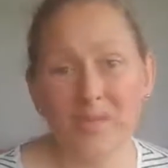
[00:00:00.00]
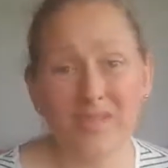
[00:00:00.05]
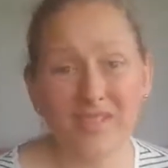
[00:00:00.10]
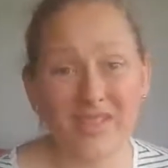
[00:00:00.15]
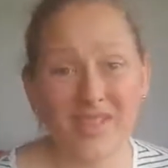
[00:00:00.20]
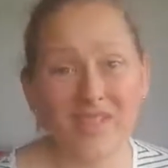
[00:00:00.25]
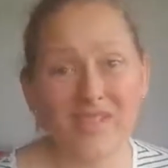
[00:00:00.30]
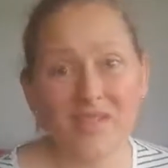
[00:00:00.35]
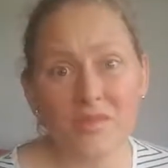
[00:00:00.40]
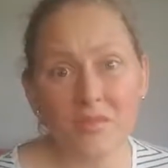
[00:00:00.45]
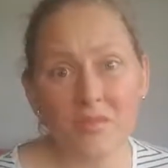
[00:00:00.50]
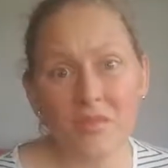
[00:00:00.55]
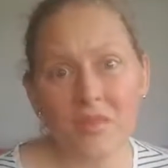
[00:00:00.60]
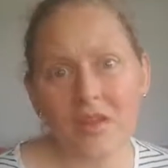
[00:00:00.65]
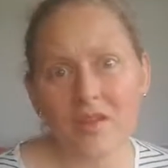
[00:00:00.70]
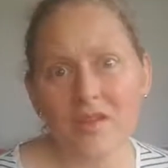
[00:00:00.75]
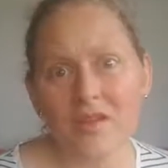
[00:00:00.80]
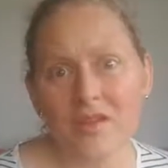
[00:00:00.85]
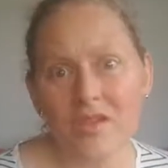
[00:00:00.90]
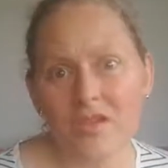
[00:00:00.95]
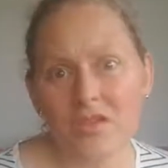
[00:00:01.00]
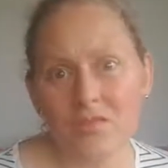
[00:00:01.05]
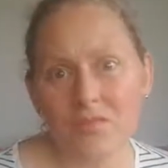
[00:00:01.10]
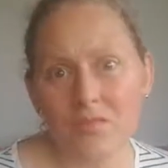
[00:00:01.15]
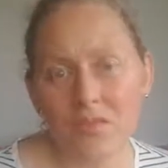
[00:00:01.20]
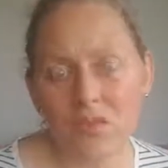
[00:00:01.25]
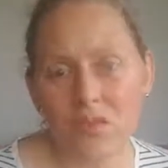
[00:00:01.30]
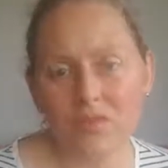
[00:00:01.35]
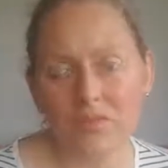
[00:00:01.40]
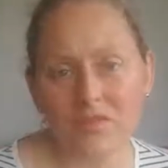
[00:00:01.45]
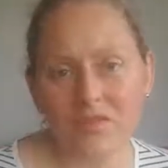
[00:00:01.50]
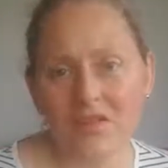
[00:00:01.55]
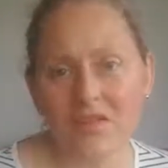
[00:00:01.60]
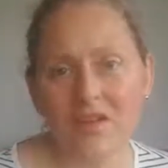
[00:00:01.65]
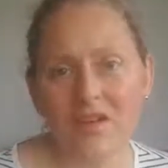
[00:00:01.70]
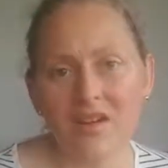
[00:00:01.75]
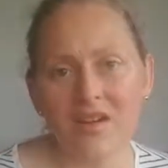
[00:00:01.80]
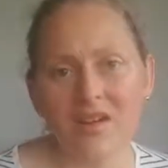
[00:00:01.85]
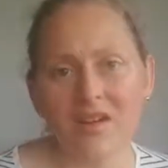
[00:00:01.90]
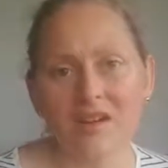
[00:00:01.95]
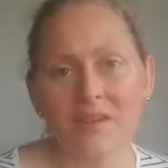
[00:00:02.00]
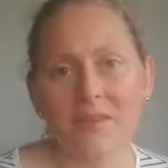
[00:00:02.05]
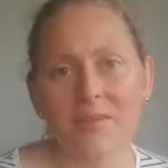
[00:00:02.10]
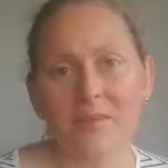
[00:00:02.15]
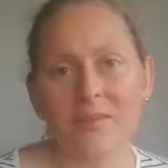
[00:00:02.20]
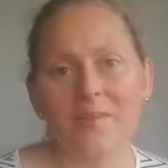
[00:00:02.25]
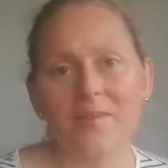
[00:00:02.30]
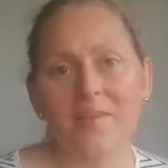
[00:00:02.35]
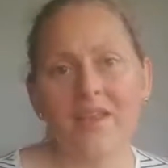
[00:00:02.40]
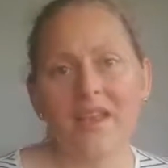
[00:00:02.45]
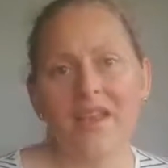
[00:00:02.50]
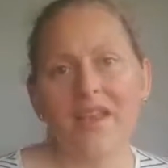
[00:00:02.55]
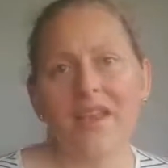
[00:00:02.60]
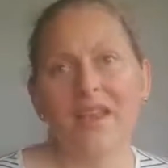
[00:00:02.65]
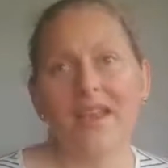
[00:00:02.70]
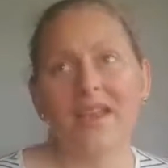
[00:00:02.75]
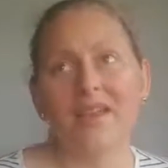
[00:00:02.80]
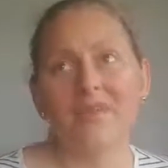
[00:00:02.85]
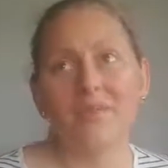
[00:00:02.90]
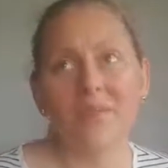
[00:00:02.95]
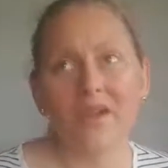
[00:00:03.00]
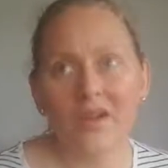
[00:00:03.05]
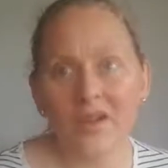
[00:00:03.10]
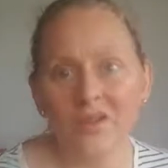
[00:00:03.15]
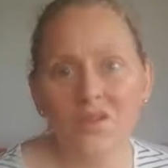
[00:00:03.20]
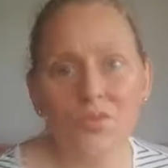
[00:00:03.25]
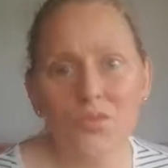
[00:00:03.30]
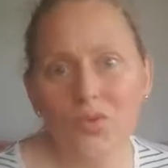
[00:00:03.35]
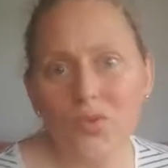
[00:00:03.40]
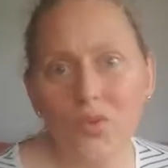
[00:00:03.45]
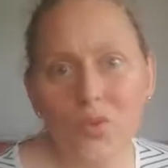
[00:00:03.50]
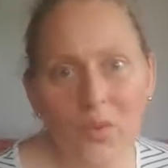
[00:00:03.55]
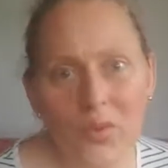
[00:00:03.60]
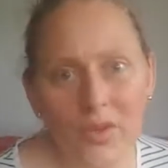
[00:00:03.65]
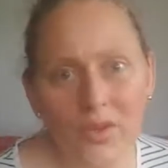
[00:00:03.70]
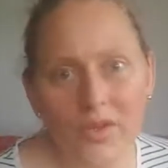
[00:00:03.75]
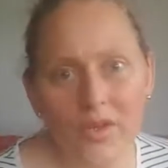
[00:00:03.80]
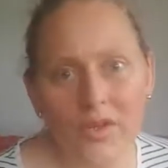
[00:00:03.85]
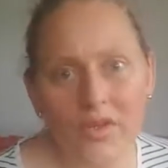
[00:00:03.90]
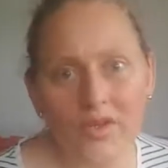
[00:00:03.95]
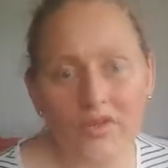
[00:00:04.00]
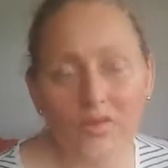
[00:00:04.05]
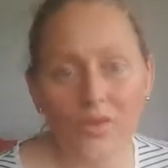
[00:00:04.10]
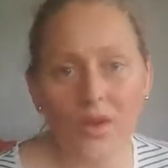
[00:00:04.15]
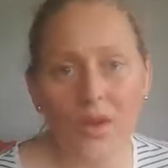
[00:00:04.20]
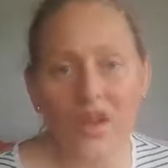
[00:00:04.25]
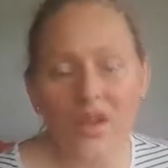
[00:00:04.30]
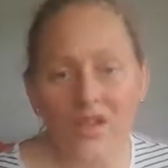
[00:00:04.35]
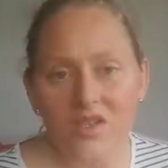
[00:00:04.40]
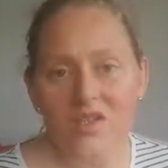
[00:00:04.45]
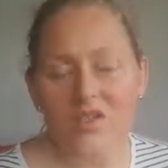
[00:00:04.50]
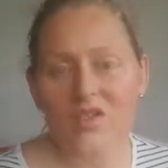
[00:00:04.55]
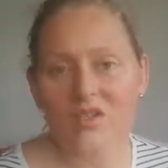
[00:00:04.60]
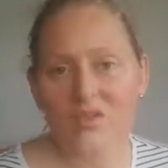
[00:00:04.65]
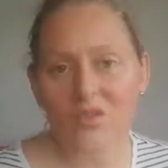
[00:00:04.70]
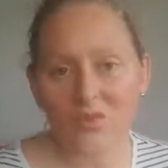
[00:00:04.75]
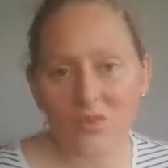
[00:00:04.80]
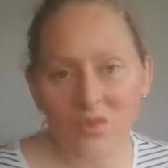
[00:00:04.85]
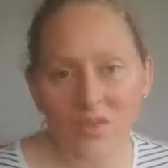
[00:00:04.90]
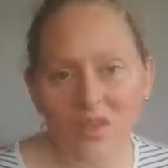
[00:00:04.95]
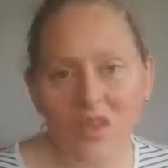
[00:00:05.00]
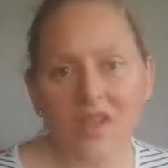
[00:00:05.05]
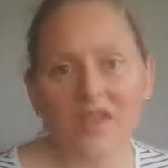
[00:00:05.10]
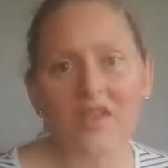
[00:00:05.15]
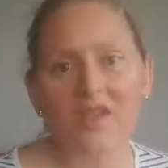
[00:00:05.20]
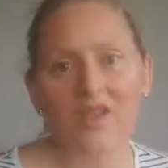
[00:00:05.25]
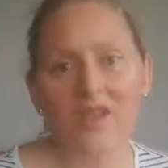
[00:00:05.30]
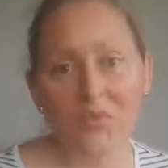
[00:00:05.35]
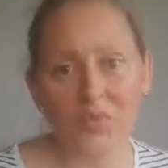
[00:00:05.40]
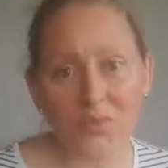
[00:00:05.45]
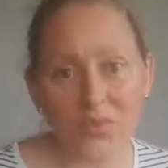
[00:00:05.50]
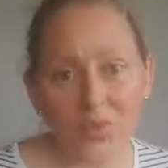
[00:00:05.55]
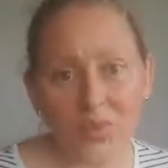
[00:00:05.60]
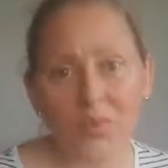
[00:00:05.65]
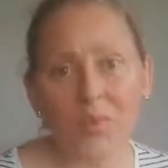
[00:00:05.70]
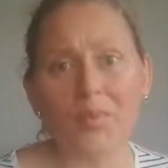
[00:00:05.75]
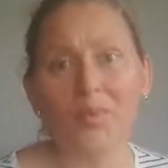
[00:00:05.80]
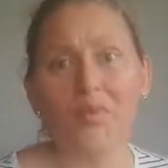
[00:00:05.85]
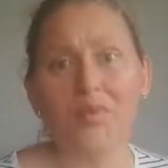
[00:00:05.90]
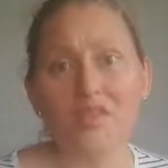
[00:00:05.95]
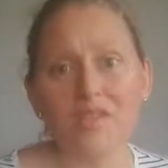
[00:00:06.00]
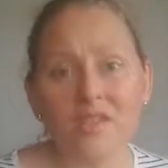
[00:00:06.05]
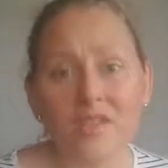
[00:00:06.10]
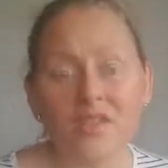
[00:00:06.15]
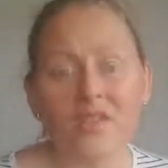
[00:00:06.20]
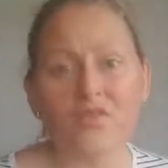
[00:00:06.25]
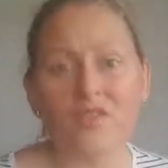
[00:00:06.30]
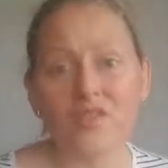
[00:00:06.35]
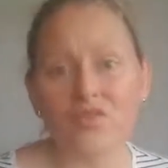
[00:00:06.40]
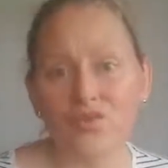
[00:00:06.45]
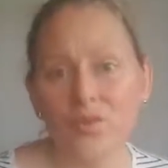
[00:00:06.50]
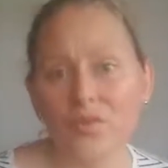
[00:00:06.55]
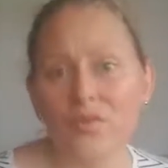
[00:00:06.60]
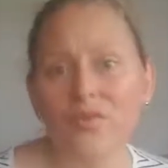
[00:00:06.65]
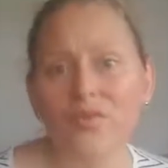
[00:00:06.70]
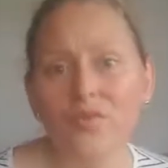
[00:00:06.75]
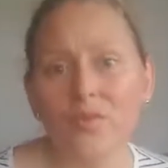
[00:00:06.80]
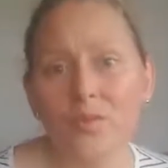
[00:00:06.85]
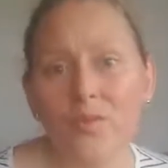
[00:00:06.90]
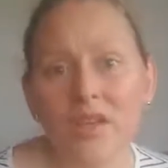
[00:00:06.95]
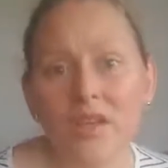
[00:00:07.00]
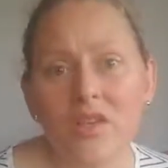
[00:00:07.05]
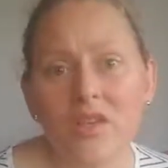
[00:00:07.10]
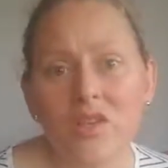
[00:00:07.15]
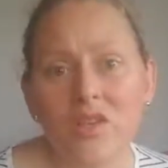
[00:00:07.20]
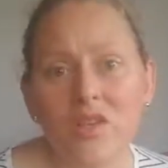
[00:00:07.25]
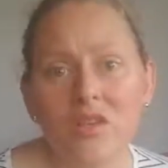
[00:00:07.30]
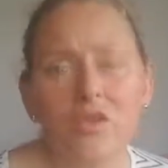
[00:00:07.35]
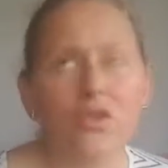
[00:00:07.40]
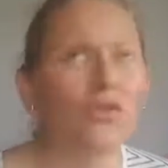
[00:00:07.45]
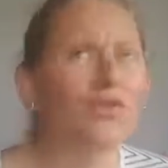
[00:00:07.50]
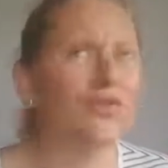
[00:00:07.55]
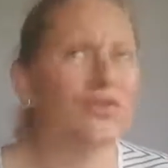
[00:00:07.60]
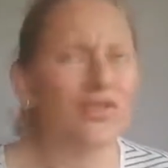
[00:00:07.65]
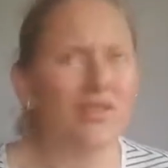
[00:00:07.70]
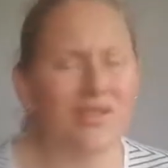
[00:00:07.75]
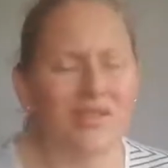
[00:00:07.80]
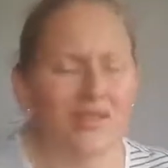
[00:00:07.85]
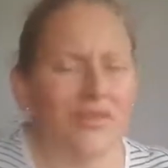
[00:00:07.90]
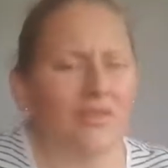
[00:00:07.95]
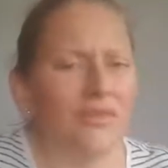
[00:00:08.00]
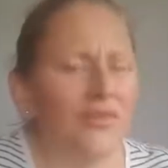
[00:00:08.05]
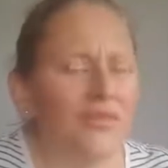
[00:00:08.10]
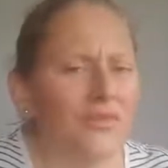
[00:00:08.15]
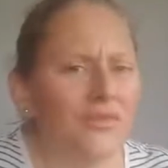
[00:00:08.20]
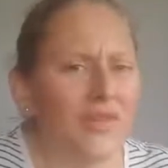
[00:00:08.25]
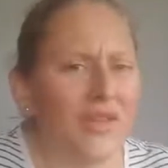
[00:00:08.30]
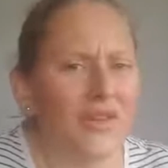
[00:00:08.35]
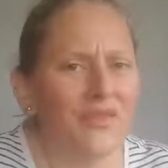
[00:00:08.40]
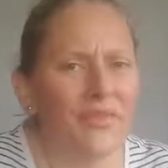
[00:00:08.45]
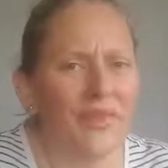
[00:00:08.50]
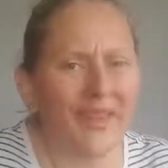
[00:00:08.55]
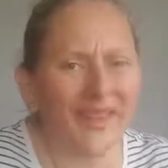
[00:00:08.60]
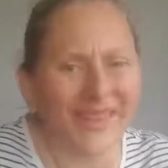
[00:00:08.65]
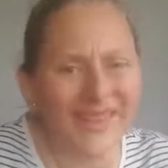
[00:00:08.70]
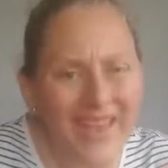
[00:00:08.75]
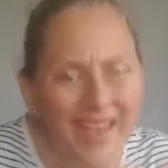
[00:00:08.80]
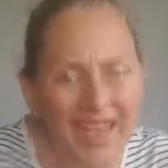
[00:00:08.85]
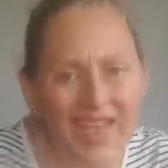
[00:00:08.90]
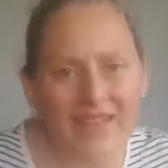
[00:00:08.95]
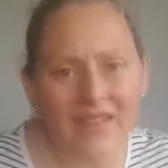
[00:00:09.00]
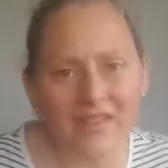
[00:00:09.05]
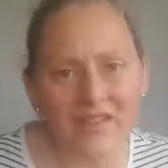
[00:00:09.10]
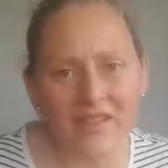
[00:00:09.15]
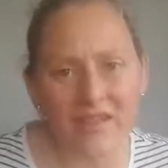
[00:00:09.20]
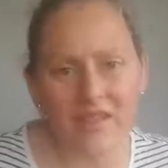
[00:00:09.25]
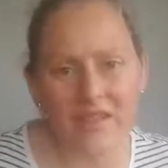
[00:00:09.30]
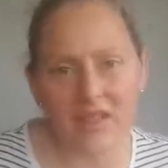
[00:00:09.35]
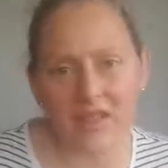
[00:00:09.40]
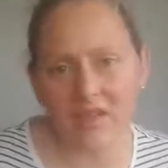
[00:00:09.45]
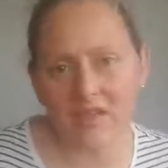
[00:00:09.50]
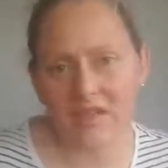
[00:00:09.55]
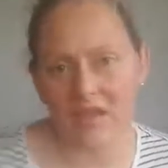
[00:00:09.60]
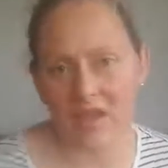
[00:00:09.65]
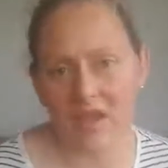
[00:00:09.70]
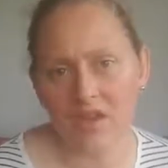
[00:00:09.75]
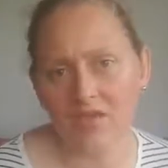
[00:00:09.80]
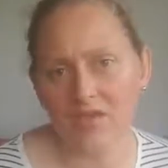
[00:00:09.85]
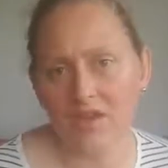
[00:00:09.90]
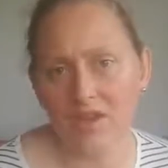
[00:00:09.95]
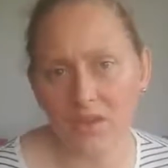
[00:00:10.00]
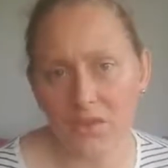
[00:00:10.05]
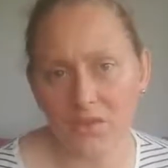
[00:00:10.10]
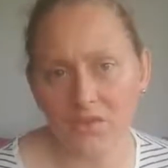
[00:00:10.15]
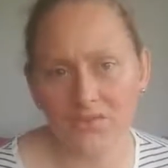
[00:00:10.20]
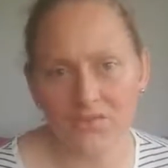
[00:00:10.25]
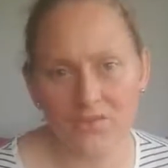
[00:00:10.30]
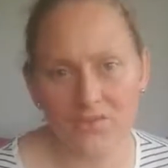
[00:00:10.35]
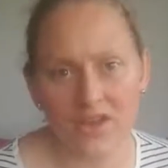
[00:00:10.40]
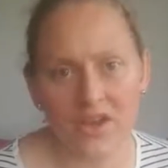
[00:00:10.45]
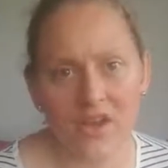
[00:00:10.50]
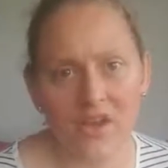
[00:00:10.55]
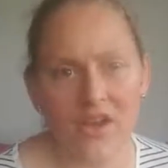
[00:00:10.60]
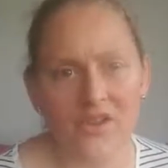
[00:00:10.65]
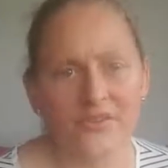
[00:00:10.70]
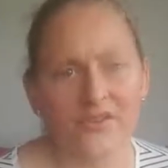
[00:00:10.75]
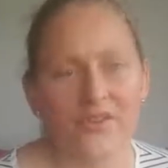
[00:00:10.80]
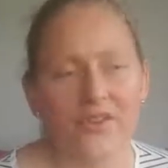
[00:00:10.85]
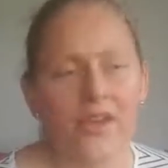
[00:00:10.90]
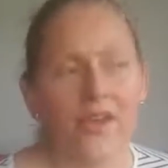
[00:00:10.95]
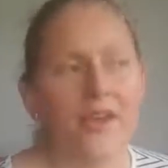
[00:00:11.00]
It takes much more time and much more work to actually create a proper serious transformation, not just in the love life, but in any area of your life.